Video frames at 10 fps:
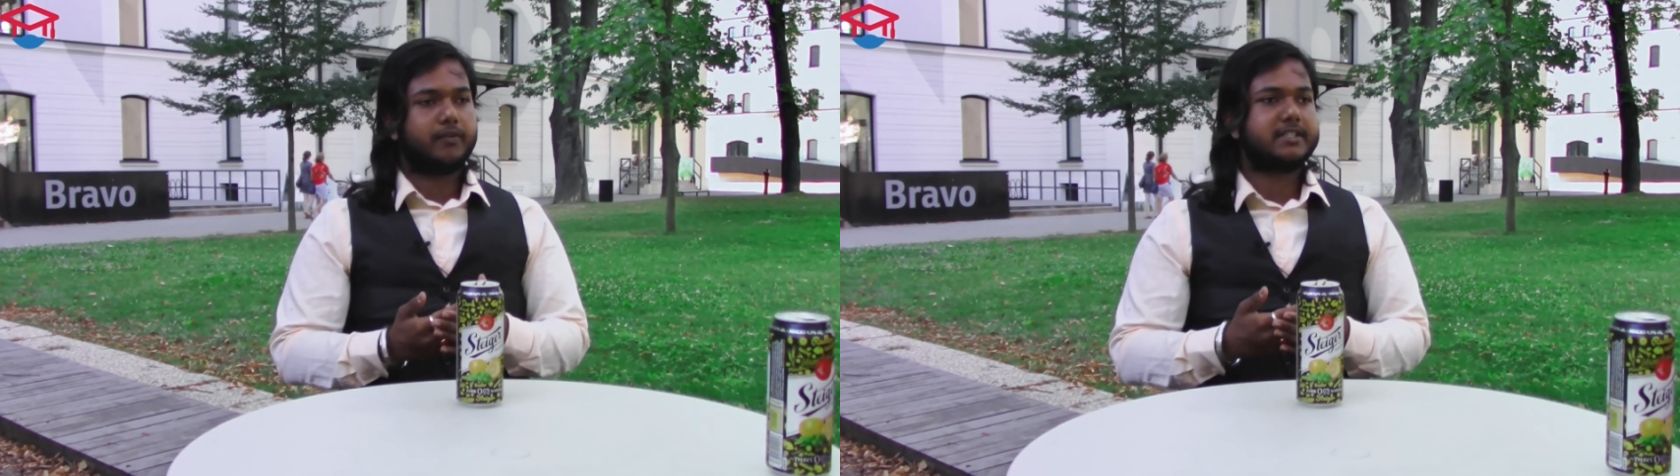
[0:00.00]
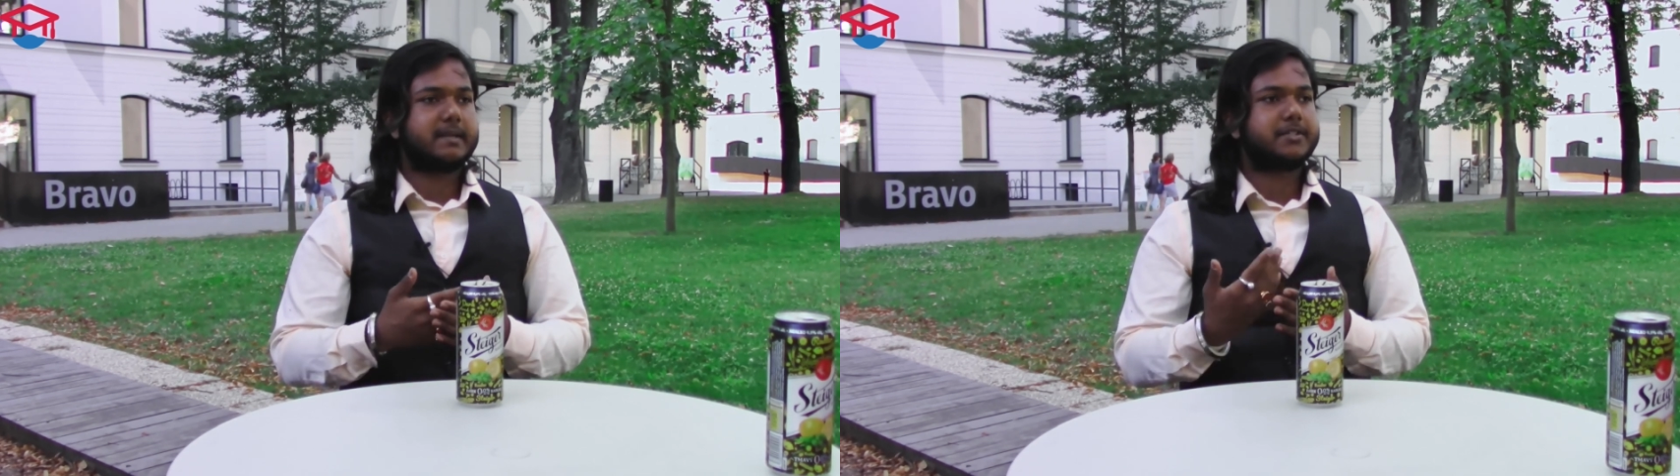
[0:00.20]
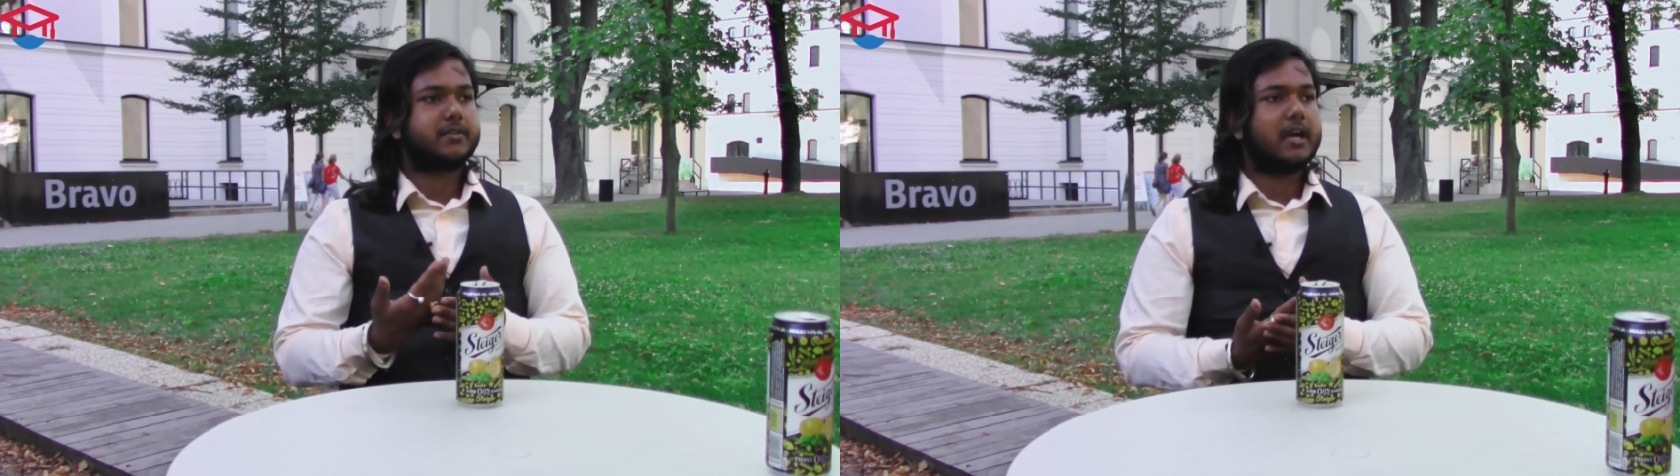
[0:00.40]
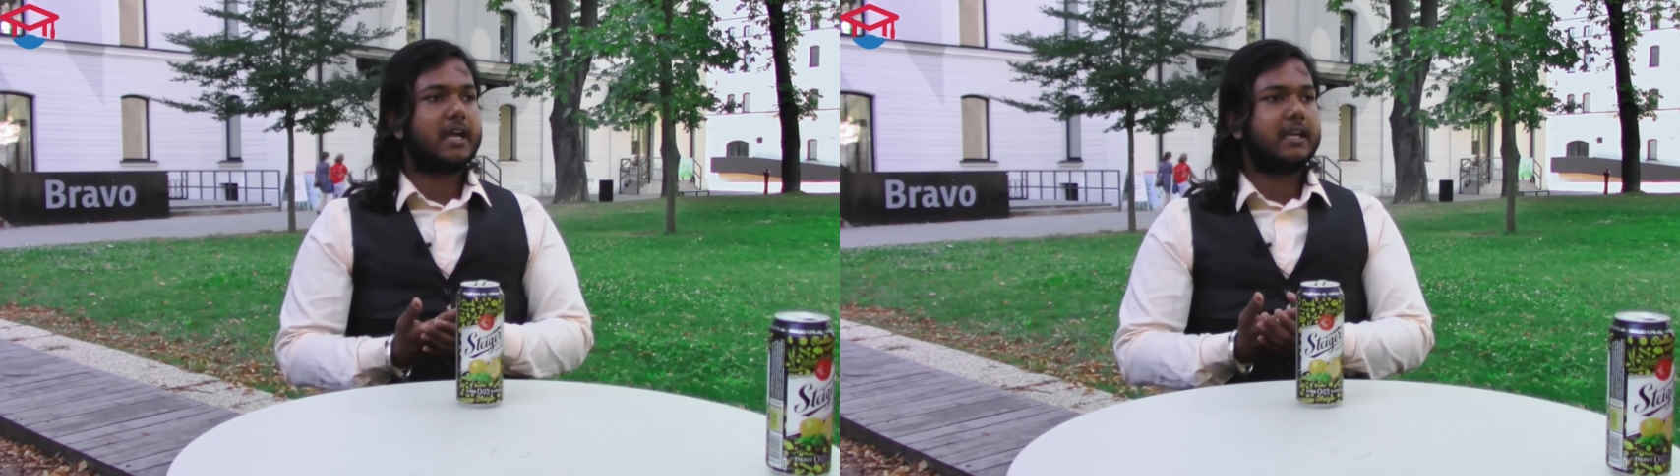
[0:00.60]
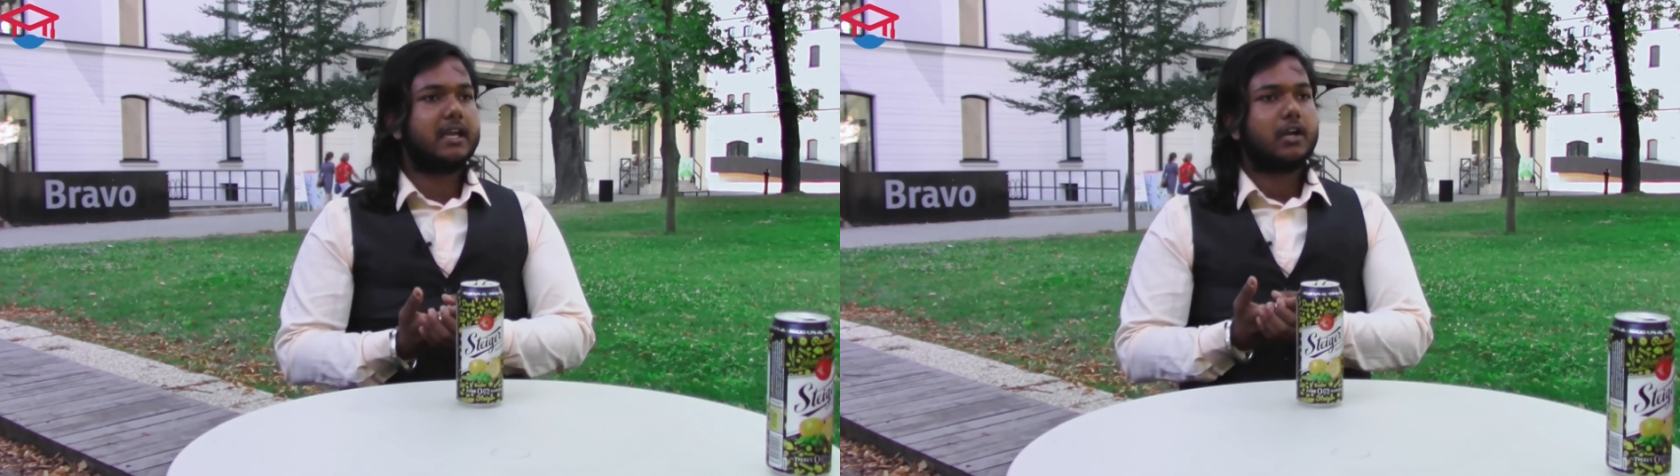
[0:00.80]
first semester,
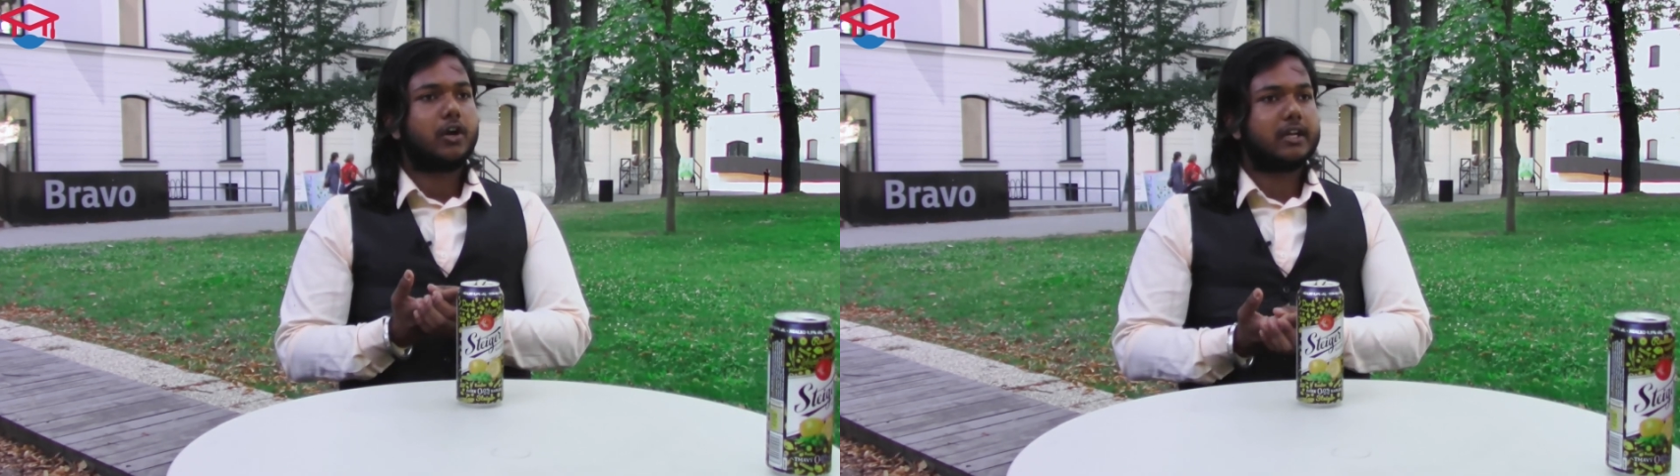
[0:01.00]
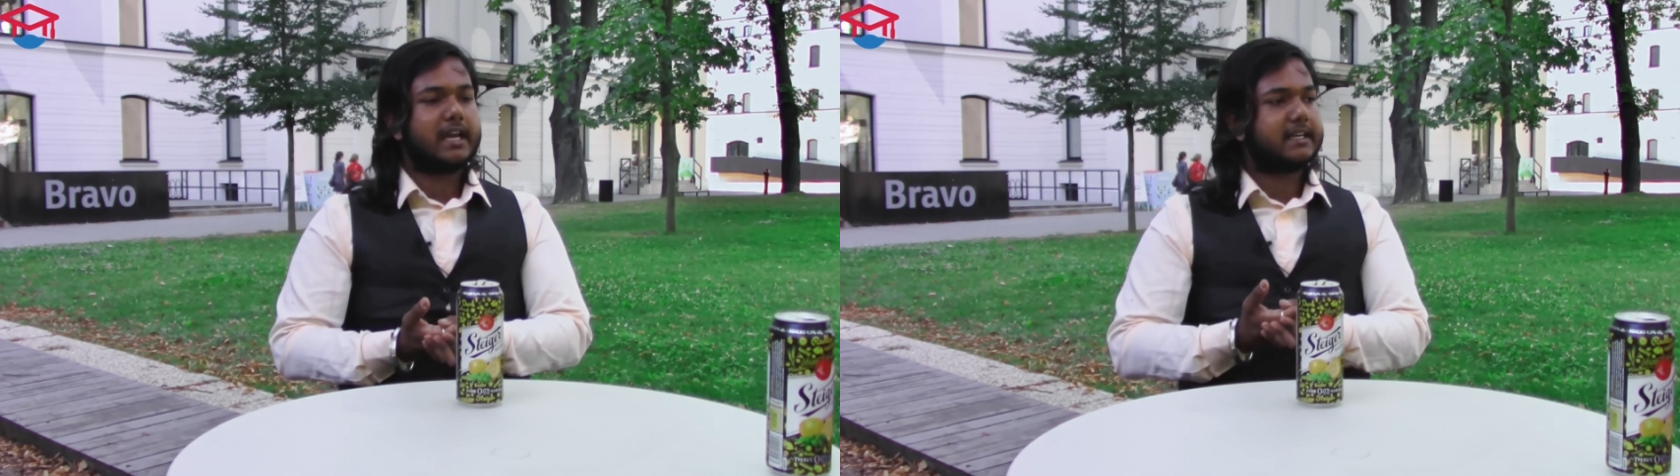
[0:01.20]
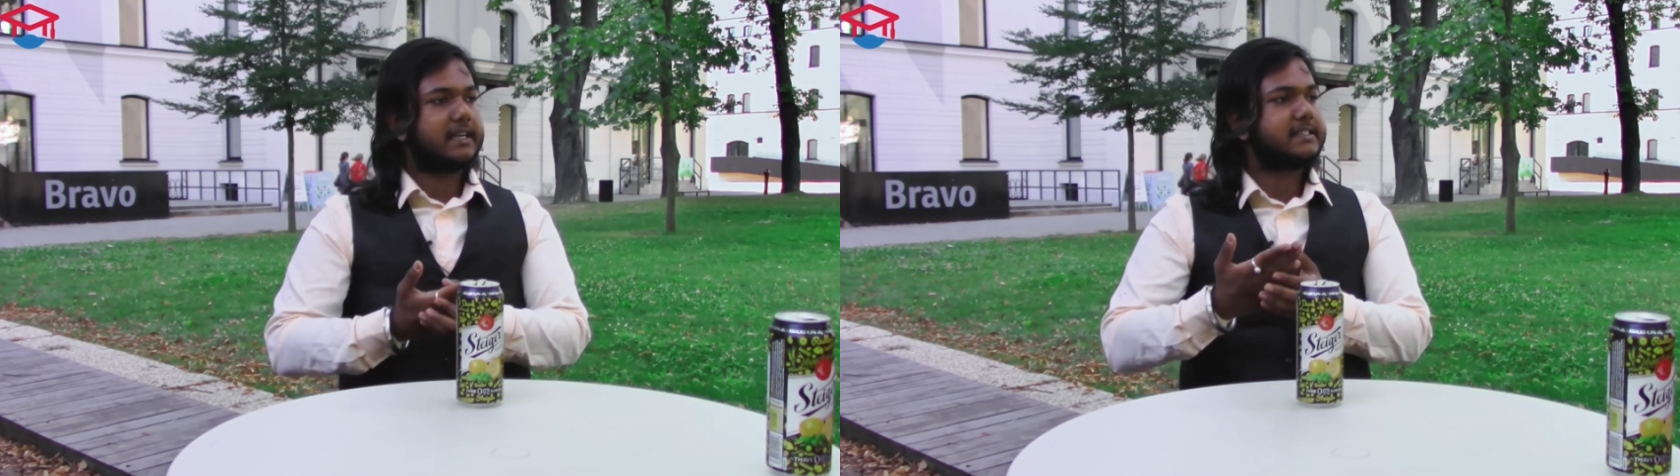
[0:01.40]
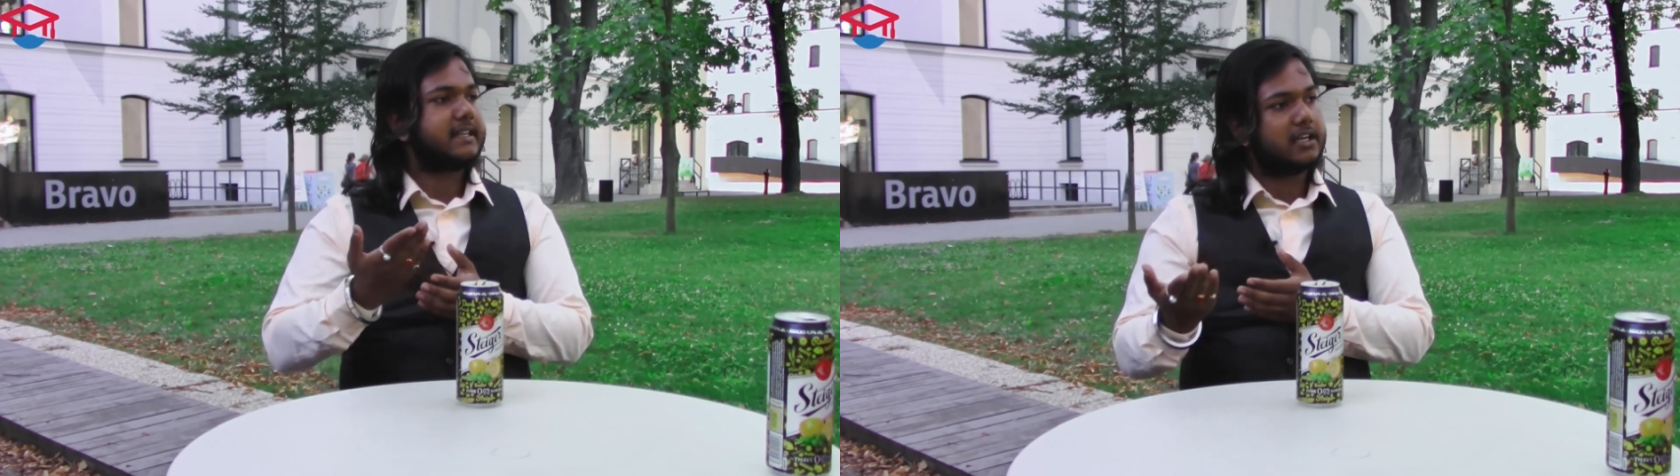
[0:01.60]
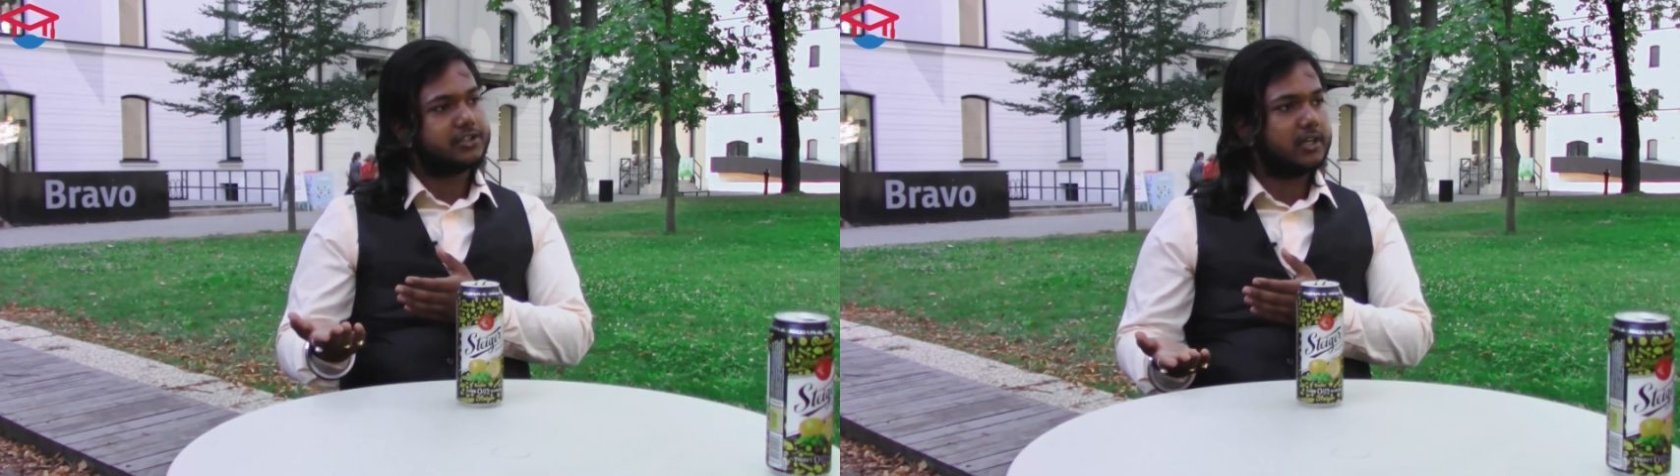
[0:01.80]
I got elected as
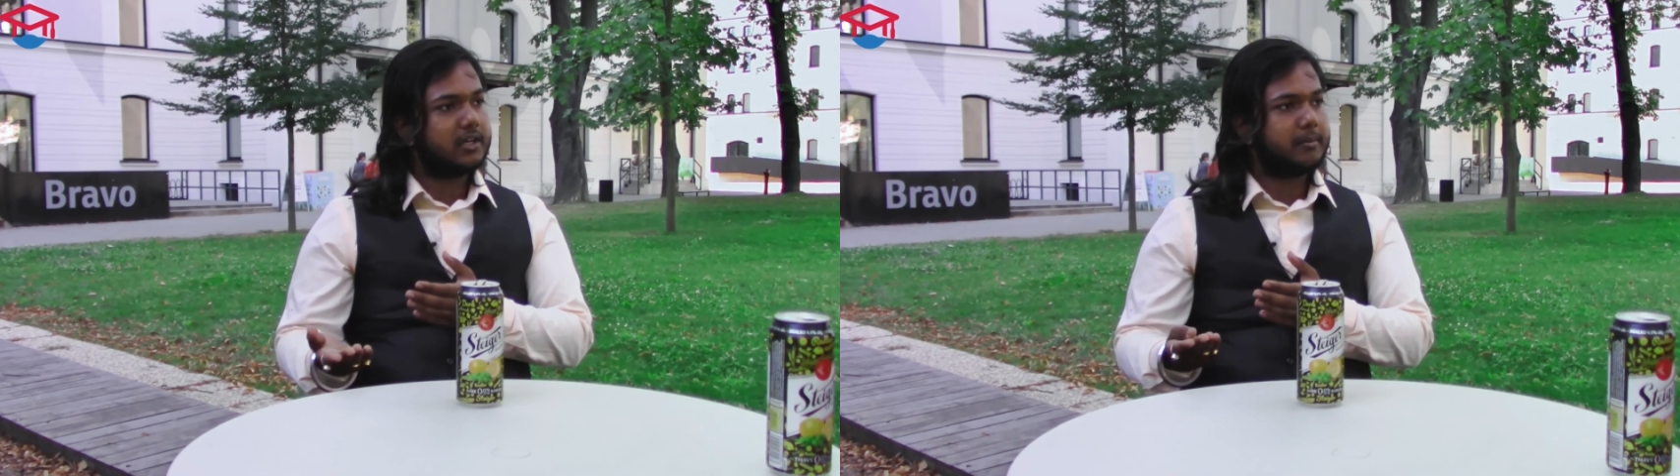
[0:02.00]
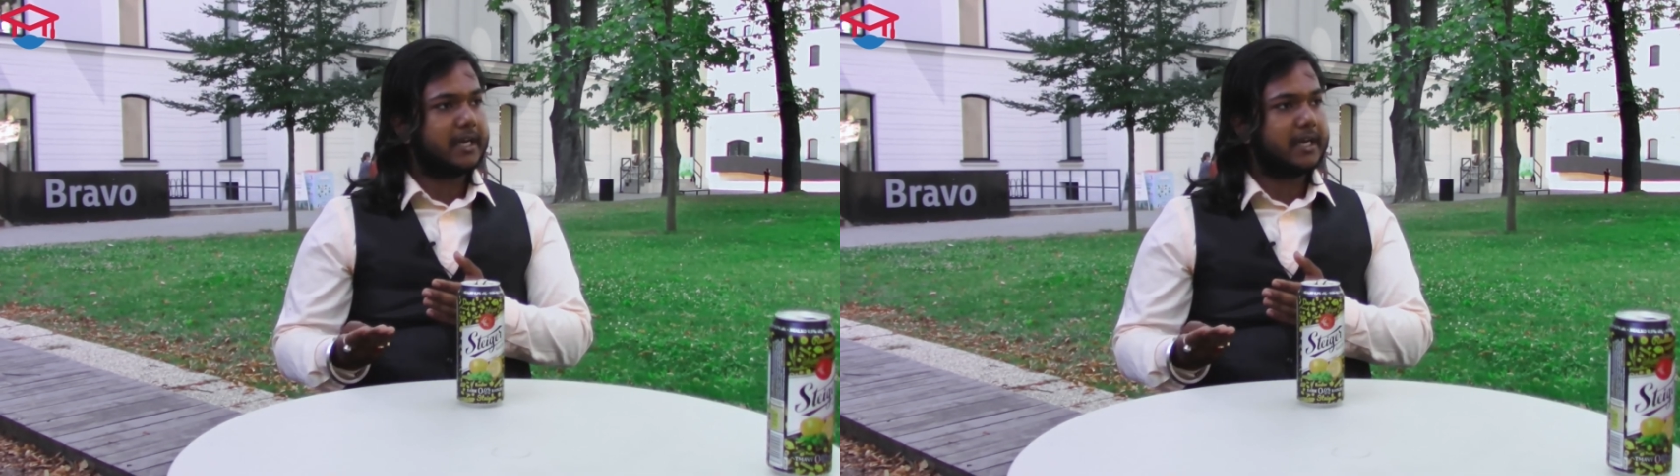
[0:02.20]
the cultural